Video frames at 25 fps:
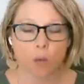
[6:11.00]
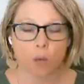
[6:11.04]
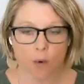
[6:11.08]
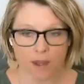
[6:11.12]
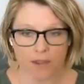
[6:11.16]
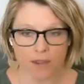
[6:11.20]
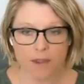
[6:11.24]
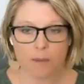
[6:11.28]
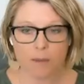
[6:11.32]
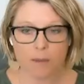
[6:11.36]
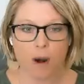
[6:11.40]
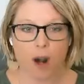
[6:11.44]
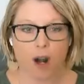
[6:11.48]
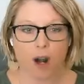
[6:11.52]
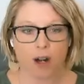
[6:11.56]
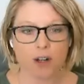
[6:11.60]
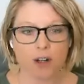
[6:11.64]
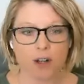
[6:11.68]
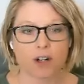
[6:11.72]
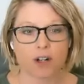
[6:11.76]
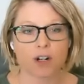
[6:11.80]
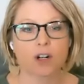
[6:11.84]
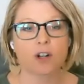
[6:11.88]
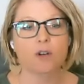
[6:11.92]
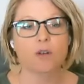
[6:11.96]
with a
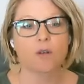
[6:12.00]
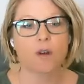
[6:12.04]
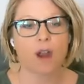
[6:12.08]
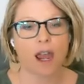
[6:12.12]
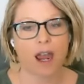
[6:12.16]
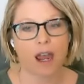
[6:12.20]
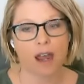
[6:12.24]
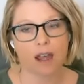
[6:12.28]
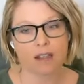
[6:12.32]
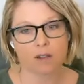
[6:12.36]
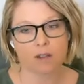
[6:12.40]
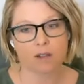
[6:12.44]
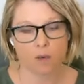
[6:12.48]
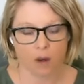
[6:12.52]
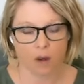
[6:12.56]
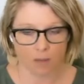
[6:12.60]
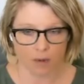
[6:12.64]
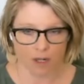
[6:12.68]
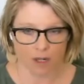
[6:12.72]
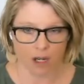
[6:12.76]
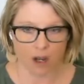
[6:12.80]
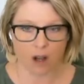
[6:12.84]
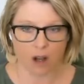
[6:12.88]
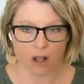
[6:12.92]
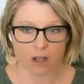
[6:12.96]
partner who has
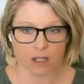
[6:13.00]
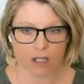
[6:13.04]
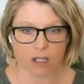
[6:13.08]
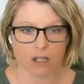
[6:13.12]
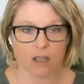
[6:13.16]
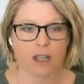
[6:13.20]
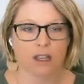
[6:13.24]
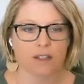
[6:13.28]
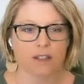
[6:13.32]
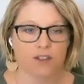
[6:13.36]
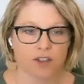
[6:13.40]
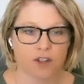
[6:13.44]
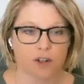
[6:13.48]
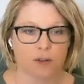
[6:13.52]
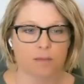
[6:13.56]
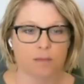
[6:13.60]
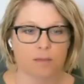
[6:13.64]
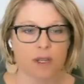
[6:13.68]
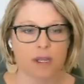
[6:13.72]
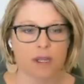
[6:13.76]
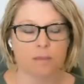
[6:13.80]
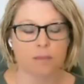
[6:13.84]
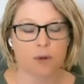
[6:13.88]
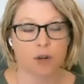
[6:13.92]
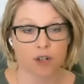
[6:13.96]
what we call a cluster
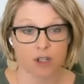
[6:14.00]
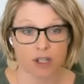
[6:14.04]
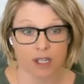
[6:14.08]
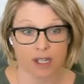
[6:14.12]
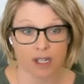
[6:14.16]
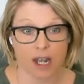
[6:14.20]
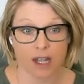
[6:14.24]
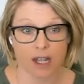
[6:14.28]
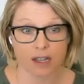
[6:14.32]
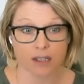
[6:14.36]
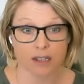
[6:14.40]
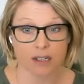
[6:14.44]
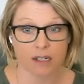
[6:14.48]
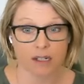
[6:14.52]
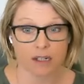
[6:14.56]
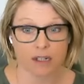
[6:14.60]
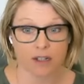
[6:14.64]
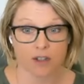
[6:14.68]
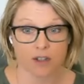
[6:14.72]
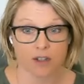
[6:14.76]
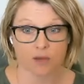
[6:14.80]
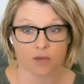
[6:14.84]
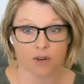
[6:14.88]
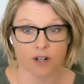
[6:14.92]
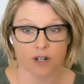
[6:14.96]
B personality
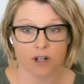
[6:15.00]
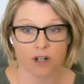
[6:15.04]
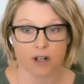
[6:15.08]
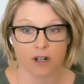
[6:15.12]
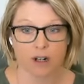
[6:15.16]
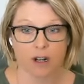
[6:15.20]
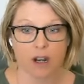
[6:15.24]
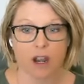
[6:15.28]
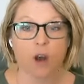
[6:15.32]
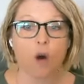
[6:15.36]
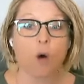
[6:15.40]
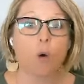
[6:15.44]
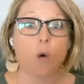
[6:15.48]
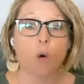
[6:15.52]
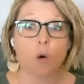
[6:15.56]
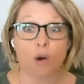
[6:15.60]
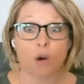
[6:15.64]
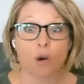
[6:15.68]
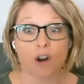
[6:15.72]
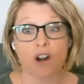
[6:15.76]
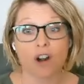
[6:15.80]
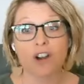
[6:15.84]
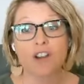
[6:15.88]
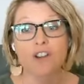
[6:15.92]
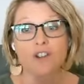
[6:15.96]
disorder,
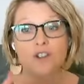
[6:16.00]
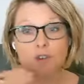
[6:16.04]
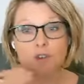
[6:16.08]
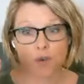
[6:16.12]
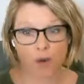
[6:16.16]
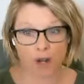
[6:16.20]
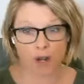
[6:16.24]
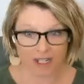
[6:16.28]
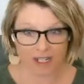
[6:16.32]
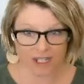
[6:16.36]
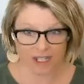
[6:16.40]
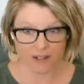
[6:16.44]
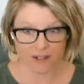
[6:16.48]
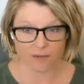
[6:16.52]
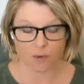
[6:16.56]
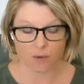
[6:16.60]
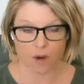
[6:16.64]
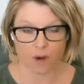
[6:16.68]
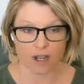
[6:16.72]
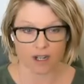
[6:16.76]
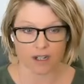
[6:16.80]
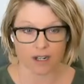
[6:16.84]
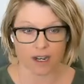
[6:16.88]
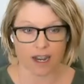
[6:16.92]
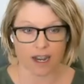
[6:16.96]
or traits of
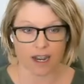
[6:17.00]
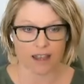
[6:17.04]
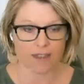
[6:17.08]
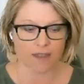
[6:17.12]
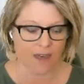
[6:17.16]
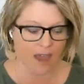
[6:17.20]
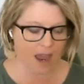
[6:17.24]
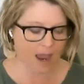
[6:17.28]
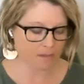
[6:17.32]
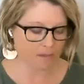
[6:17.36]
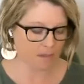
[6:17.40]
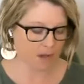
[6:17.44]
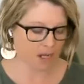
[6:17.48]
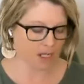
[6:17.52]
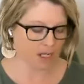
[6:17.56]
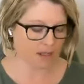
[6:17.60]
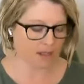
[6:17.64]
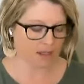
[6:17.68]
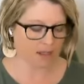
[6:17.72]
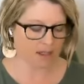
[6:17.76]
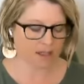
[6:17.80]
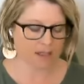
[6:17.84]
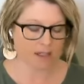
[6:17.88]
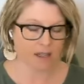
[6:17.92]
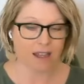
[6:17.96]
one. And that
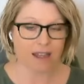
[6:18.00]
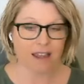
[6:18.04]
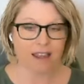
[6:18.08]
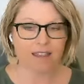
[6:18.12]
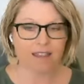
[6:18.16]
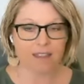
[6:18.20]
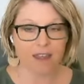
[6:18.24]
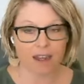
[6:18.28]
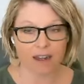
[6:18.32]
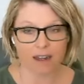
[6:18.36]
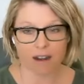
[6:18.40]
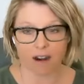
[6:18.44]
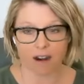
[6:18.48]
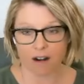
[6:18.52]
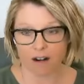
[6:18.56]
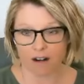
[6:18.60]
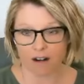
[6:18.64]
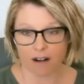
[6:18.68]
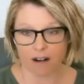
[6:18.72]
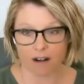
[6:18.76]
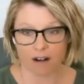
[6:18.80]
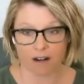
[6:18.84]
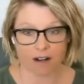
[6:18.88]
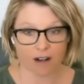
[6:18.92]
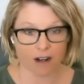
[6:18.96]
means they
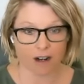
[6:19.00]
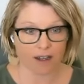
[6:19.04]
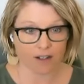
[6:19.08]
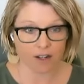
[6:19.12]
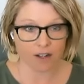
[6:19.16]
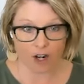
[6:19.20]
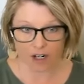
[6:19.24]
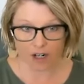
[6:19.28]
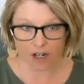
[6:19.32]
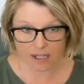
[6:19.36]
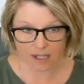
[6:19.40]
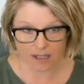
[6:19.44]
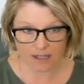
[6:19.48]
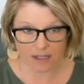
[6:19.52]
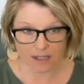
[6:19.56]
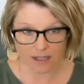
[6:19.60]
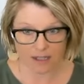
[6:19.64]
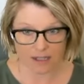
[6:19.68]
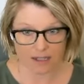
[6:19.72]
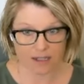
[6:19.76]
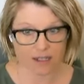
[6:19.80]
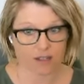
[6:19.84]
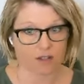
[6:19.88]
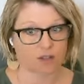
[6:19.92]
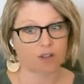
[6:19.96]
are a
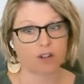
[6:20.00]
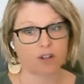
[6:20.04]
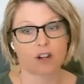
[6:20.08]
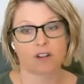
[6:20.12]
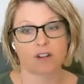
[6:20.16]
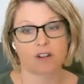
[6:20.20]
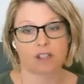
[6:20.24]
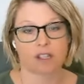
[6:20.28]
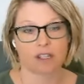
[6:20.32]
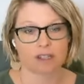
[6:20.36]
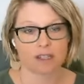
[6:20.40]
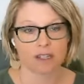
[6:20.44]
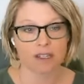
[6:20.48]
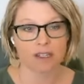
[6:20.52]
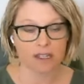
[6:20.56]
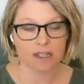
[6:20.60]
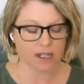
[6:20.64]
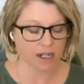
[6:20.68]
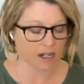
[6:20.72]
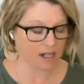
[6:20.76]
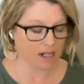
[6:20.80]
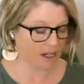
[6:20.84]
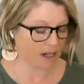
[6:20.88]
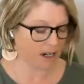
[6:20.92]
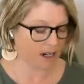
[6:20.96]
narcissist or
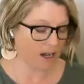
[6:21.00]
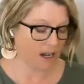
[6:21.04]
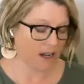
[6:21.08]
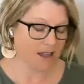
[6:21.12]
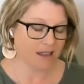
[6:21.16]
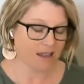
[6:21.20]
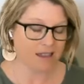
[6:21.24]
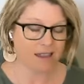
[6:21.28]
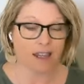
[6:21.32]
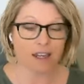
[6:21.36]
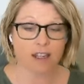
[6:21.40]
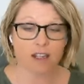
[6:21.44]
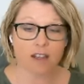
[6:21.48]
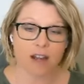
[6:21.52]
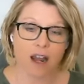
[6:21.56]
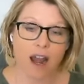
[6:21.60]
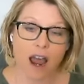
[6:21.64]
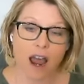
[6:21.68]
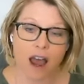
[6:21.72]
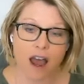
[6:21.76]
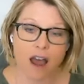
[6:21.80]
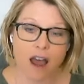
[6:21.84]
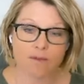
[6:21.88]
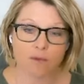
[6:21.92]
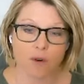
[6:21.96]
narcissistic. They could
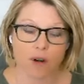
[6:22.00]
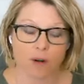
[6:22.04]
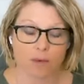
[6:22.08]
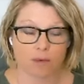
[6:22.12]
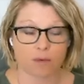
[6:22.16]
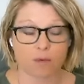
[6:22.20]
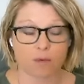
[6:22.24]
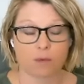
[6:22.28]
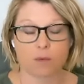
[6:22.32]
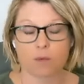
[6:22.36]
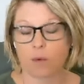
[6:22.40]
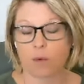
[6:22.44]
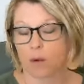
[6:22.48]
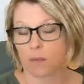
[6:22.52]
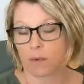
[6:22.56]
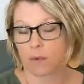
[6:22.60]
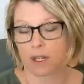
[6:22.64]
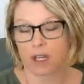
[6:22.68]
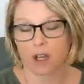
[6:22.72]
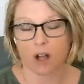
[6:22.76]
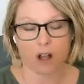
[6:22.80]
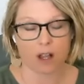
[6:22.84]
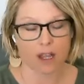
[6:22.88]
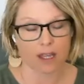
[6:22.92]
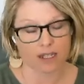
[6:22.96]
have what
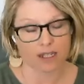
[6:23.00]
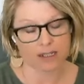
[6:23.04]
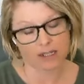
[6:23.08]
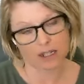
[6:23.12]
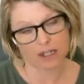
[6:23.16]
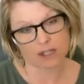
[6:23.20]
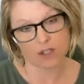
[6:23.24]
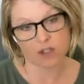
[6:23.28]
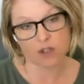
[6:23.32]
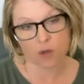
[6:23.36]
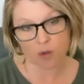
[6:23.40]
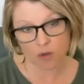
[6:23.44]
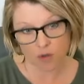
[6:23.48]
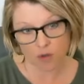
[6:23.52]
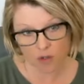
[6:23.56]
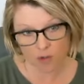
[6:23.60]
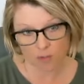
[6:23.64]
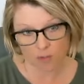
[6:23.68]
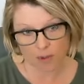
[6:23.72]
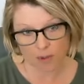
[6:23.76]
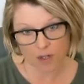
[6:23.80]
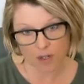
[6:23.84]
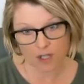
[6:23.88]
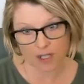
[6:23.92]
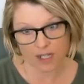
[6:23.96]
we call
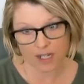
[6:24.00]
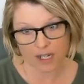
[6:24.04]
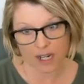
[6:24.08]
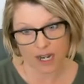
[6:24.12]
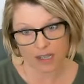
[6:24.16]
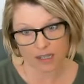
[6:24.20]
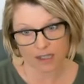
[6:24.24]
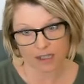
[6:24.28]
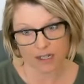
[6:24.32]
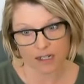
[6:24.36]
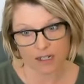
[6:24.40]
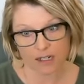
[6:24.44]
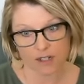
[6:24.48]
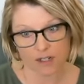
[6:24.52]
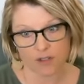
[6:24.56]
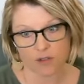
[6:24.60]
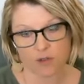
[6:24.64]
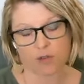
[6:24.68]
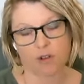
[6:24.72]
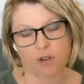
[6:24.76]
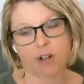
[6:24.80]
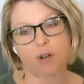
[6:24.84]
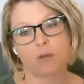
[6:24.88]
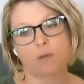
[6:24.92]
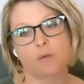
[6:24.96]
antisocial personality
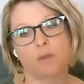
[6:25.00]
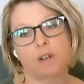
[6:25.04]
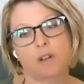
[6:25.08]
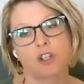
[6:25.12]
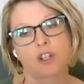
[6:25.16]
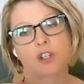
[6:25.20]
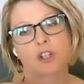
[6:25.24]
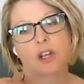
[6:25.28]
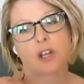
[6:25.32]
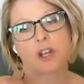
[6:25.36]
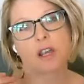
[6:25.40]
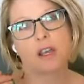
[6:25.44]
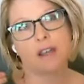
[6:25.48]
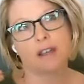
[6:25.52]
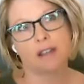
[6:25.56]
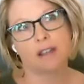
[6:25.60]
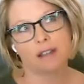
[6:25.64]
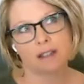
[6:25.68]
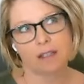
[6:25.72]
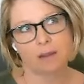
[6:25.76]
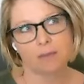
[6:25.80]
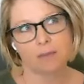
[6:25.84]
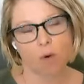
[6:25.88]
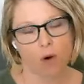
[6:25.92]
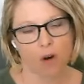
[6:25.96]
disorder, which
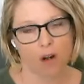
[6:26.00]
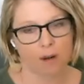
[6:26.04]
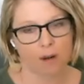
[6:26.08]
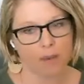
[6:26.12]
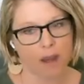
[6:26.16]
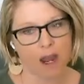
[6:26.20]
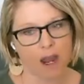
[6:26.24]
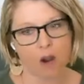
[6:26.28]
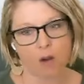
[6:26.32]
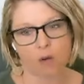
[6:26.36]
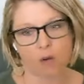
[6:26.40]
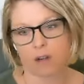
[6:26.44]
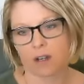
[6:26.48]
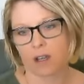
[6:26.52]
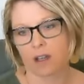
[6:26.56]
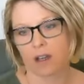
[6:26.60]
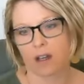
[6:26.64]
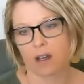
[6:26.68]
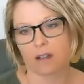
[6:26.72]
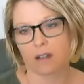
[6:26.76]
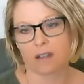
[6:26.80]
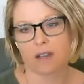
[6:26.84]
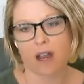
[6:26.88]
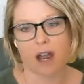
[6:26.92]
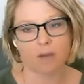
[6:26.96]
is more about
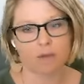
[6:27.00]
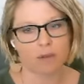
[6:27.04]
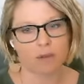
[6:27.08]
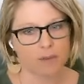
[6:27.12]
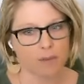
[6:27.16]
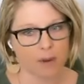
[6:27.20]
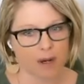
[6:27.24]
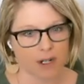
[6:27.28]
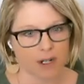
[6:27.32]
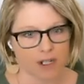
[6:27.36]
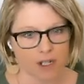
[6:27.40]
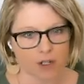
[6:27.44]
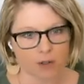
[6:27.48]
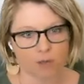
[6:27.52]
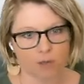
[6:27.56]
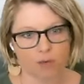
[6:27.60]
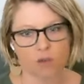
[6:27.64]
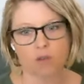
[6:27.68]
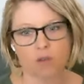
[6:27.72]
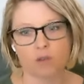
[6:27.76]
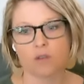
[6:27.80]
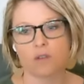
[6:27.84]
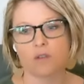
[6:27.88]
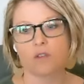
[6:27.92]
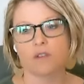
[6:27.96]
not respecting
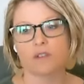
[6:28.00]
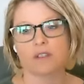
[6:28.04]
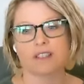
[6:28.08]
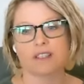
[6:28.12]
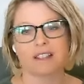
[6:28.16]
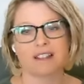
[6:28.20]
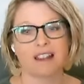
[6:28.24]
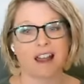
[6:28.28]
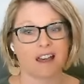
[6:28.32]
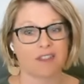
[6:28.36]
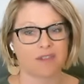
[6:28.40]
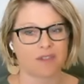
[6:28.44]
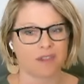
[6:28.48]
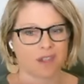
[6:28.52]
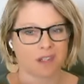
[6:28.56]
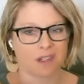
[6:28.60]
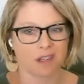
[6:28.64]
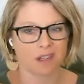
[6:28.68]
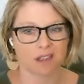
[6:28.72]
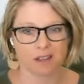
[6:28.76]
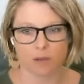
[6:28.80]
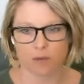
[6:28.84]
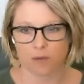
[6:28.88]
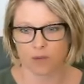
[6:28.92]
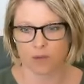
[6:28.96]
rules, not
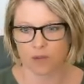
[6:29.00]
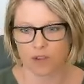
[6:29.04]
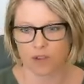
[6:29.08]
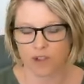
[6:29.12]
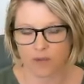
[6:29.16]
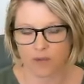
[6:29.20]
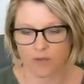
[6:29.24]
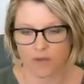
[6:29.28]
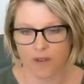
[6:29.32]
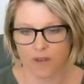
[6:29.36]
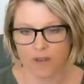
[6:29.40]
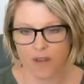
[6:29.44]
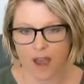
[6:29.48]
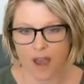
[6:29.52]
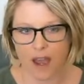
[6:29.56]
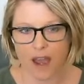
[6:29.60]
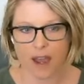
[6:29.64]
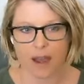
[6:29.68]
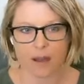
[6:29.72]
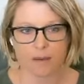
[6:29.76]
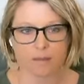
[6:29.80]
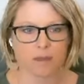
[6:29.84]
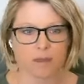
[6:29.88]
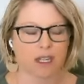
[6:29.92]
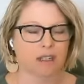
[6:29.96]
thinking the rules are for
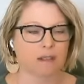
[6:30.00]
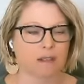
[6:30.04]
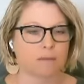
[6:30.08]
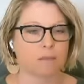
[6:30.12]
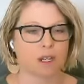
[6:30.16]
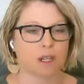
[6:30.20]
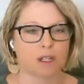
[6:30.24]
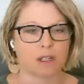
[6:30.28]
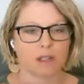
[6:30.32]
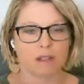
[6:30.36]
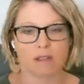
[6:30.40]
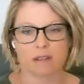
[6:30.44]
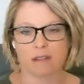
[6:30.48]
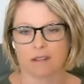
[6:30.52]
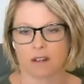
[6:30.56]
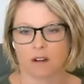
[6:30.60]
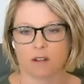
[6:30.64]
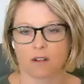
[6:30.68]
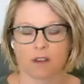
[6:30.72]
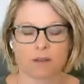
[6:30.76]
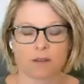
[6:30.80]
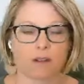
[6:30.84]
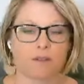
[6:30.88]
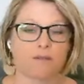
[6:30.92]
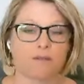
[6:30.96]
them. They can be, you
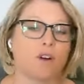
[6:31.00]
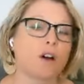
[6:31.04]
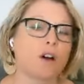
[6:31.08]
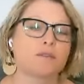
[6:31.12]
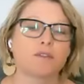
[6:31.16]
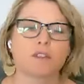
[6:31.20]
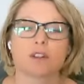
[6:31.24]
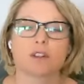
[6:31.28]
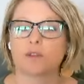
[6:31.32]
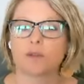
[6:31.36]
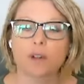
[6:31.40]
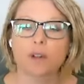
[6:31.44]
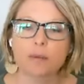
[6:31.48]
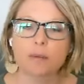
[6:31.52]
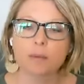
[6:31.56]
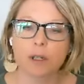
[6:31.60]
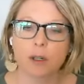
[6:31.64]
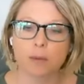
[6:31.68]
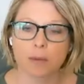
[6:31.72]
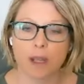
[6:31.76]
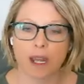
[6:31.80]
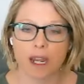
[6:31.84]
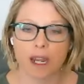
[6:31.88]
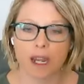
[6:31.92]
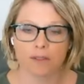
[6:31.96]
know, involved in
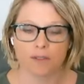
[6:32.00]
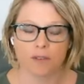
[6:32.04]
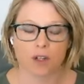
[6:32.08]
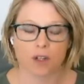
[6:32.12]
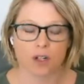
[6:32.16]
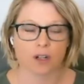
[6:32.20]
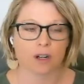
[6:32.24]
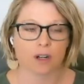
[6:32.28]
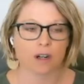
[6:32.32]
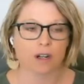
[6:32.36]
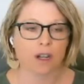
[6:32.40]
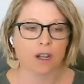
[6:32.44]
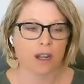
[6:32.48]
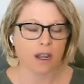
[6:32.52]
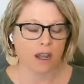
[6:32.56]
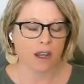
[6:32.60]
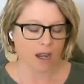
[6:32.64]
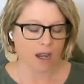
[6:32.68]
criminal behavior.